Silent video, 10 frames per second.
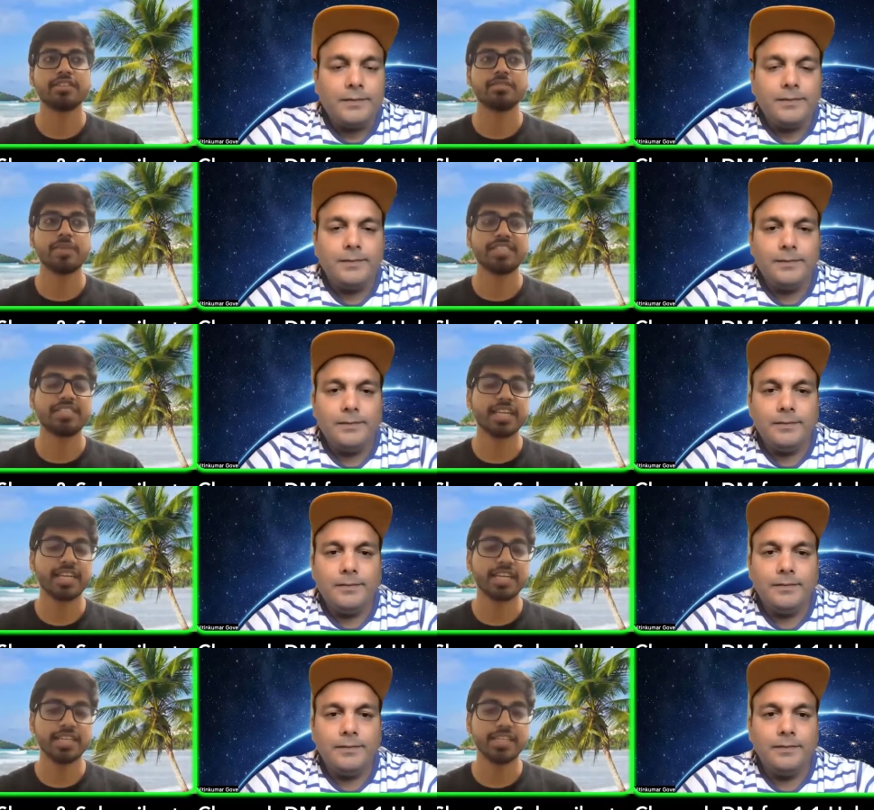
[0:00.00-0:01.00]
Speaker 1: this is my
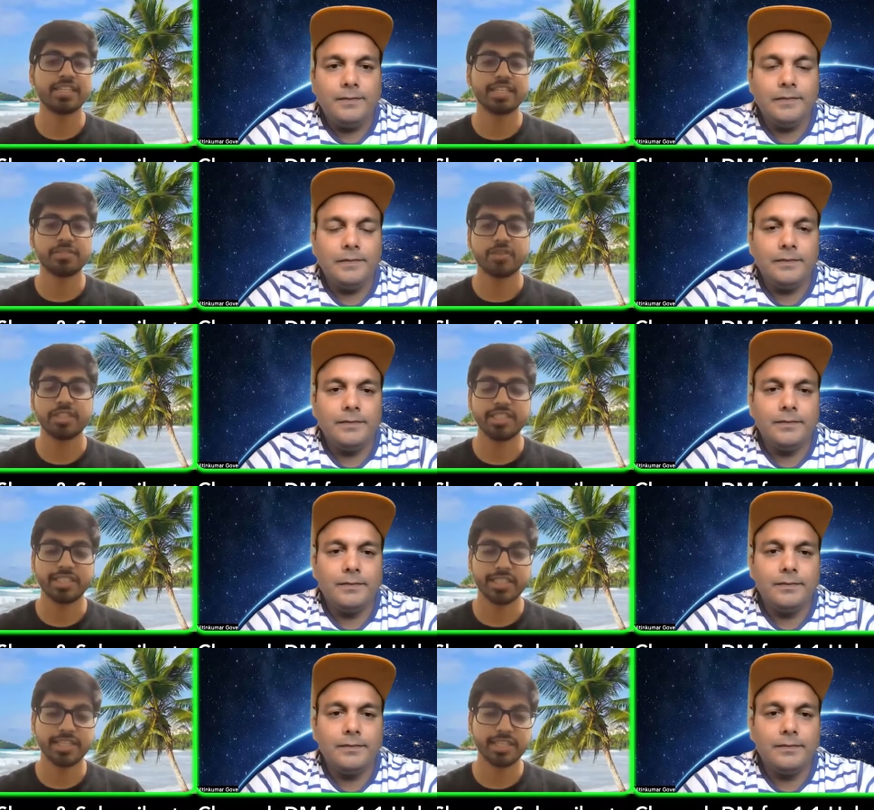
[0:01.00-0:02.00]
second year at
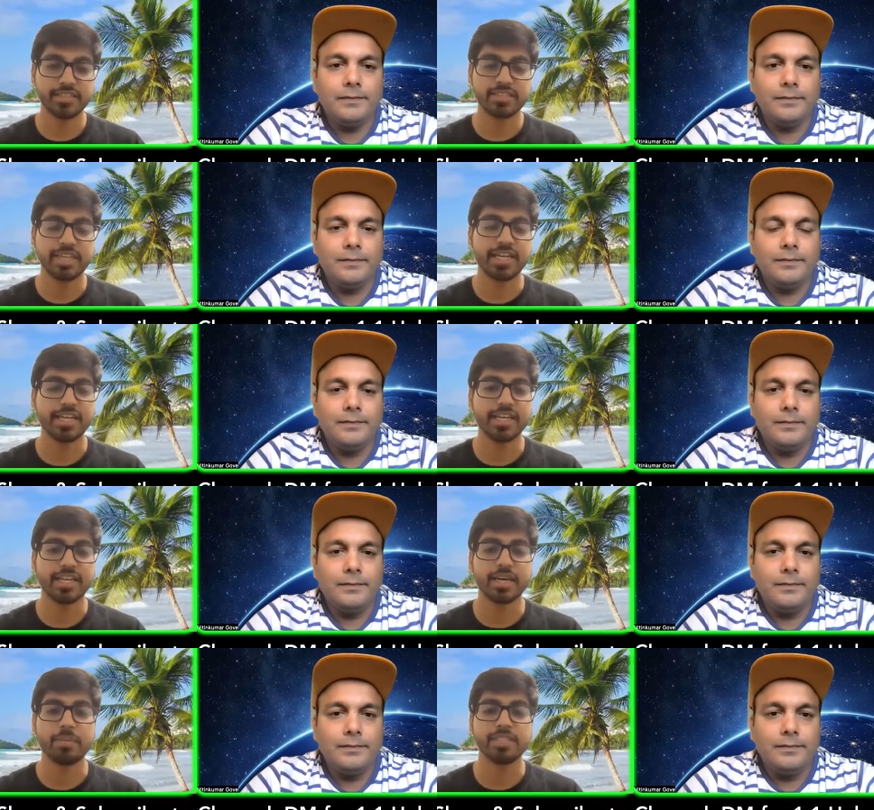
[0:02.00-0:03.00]
Virginia Tech
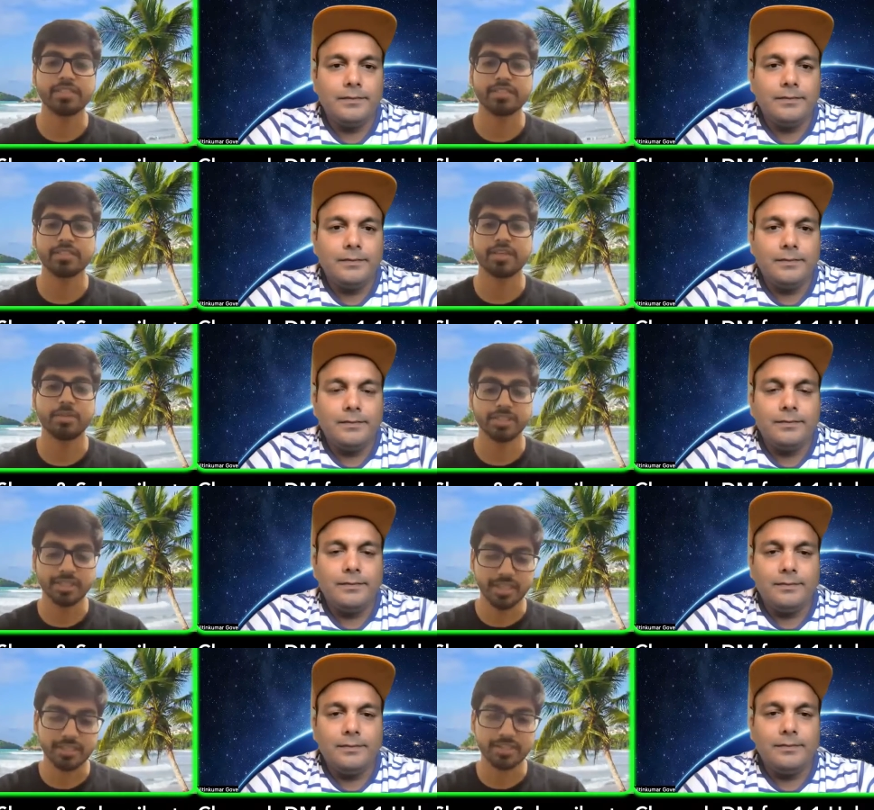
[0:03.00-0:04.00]
studying MS in computer
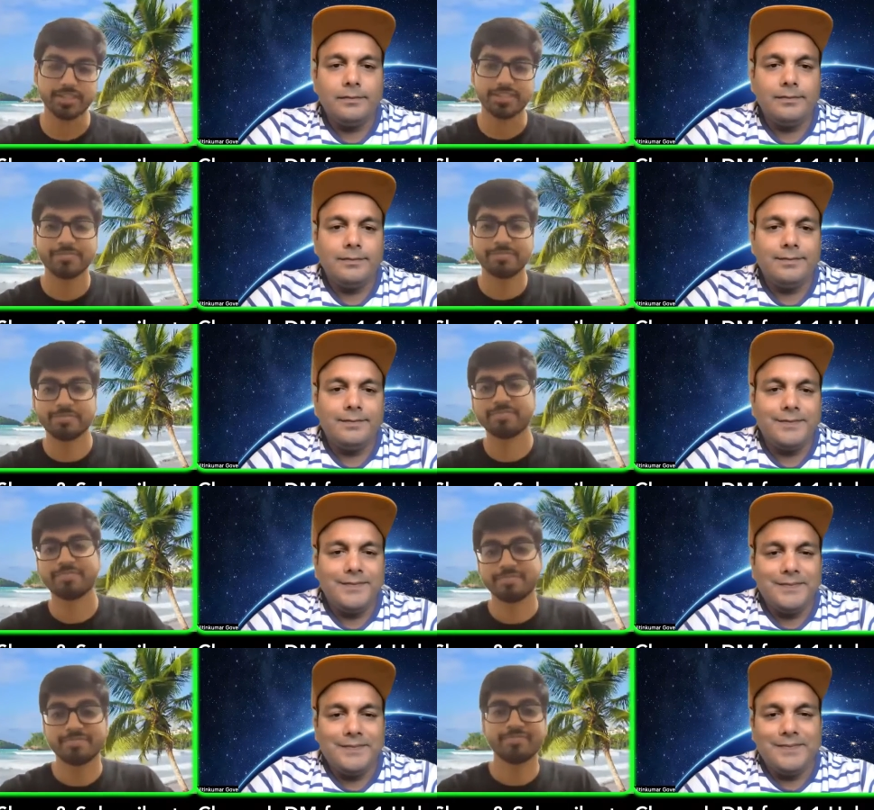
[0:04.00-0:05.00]
science.
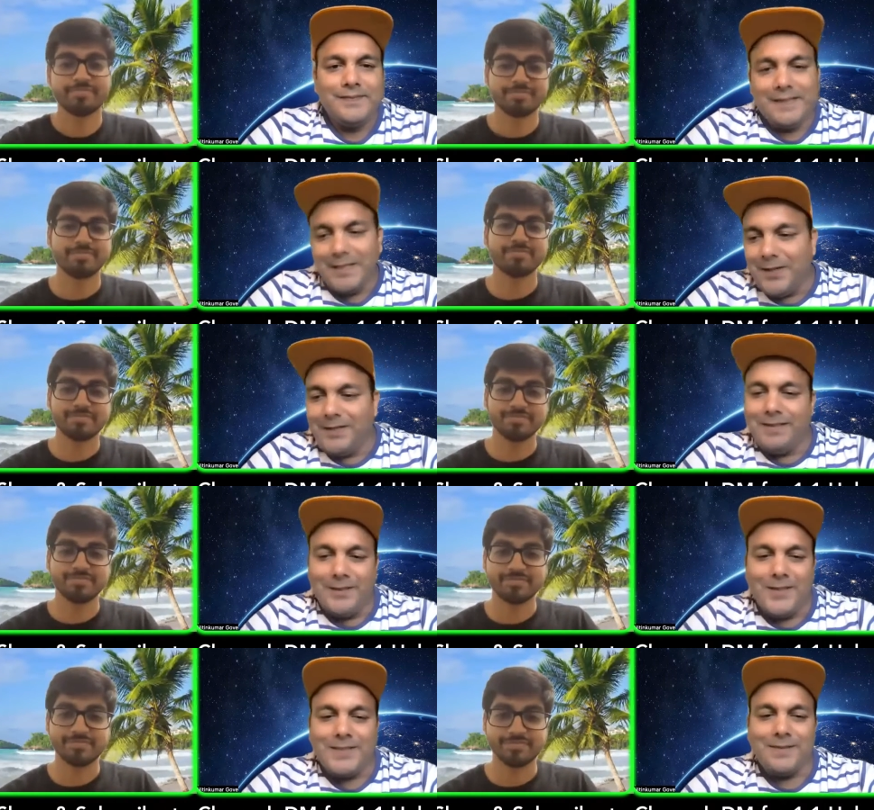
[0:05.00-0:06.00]
Speaker 2: Got
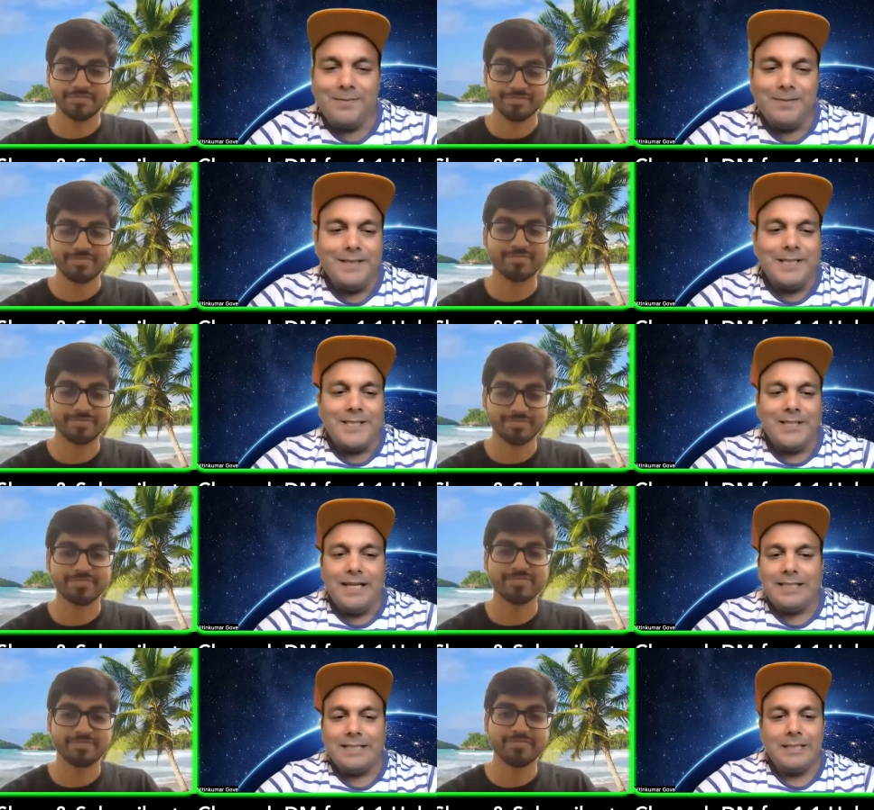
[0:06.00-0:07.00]
it. Awesome. So
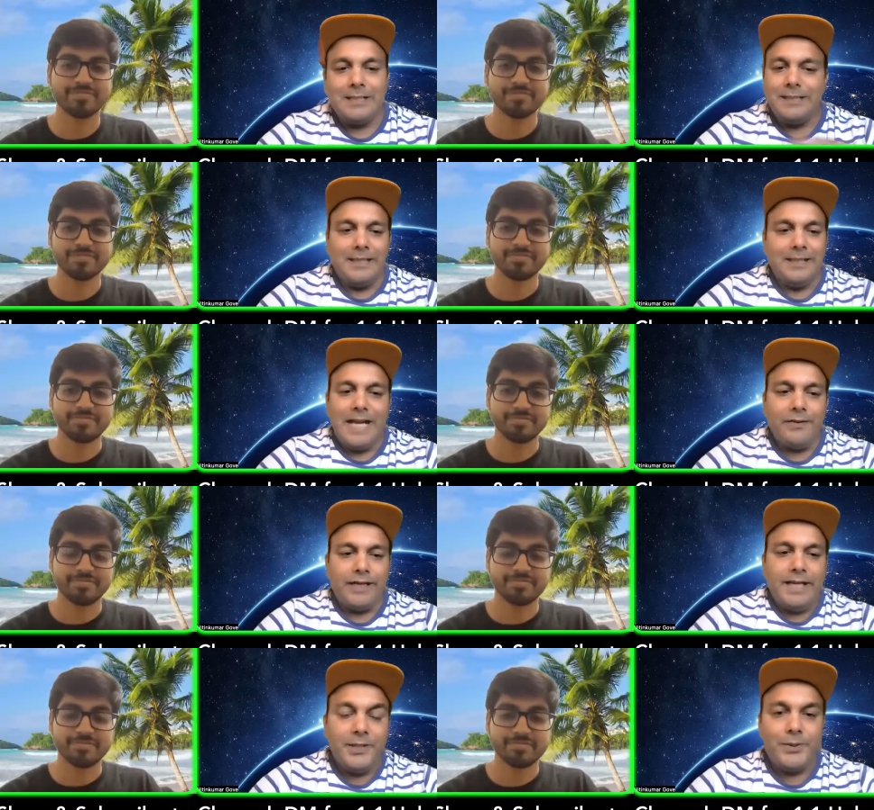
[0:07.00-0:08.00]
let's uh,
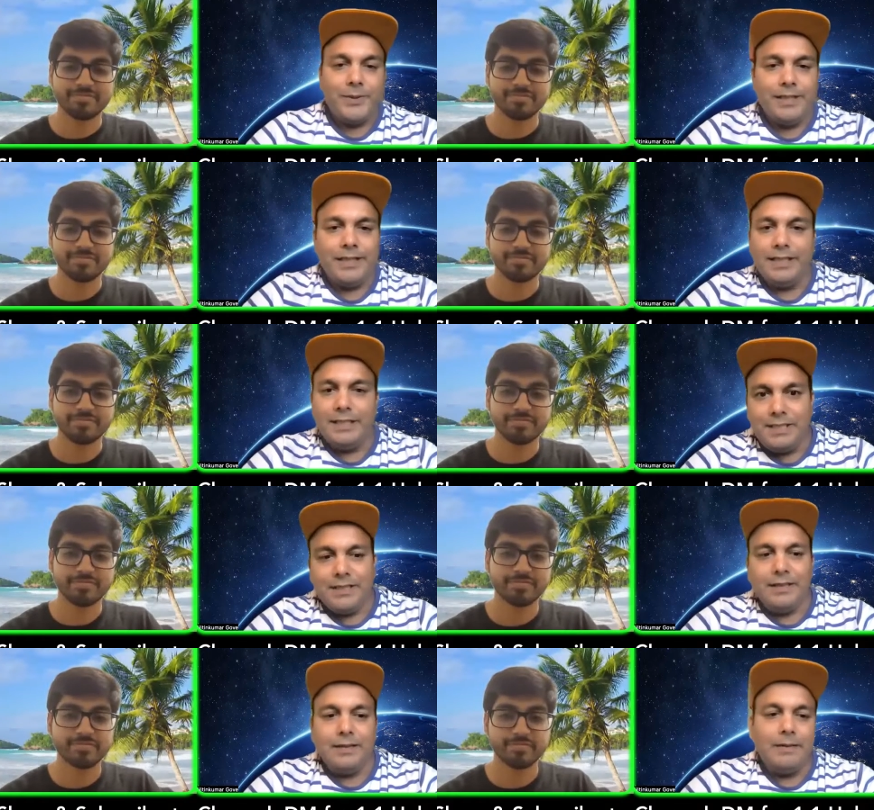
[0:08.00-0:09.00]
dive right into it,
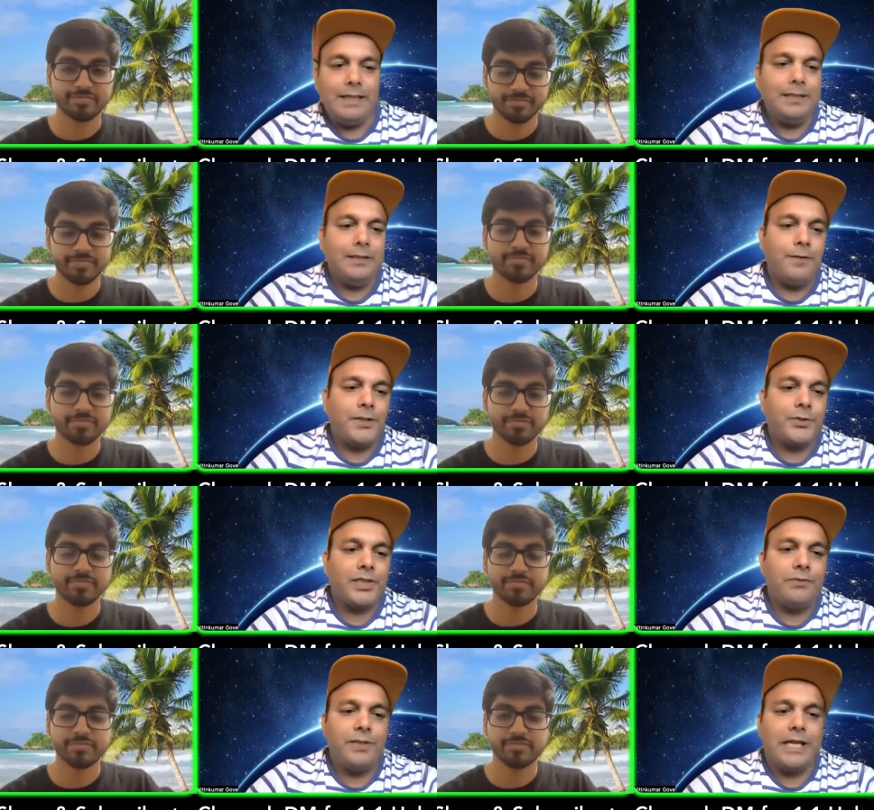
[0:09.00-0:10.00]
Anish. Uh, I think the first
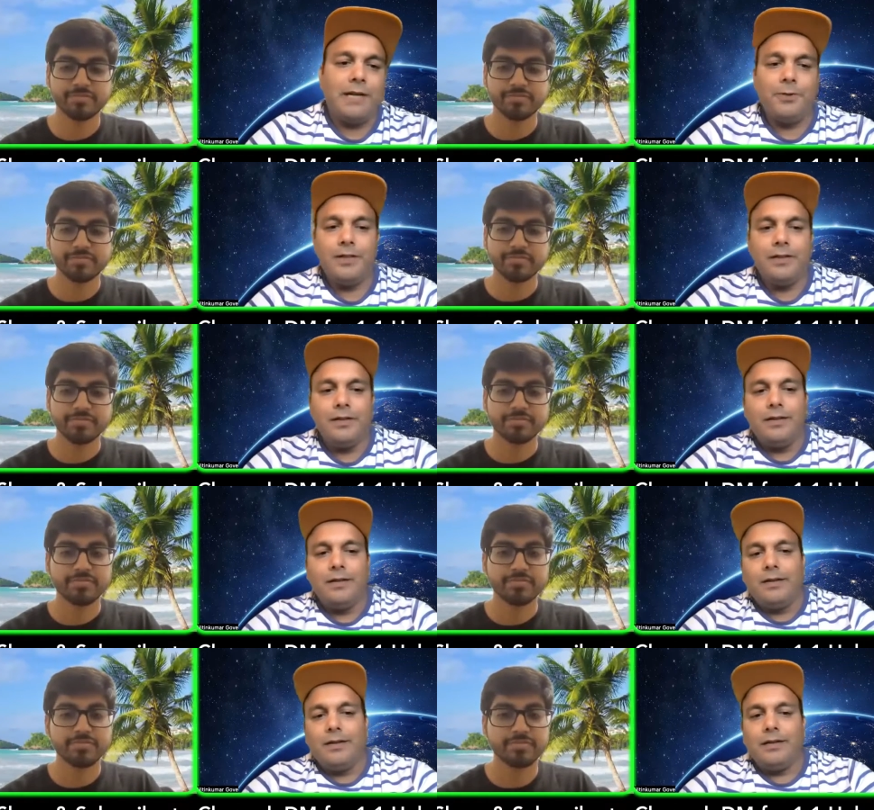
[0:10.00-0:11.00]
question which I would
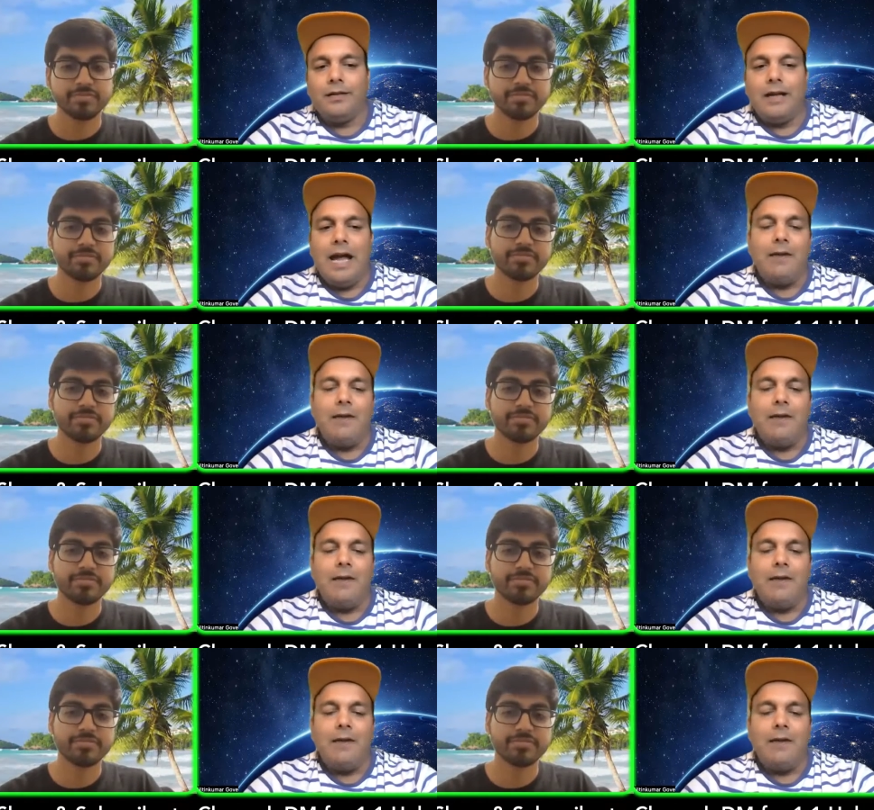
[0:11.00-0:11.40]
uh,